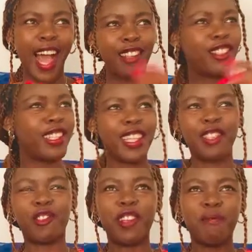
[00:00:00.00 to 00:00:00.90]
actually that
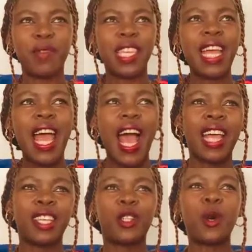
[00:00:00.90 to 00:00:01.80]
should have been
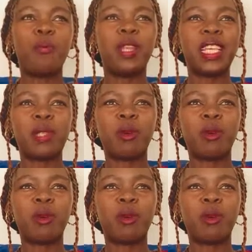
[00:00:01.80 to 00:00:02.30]
at the top list,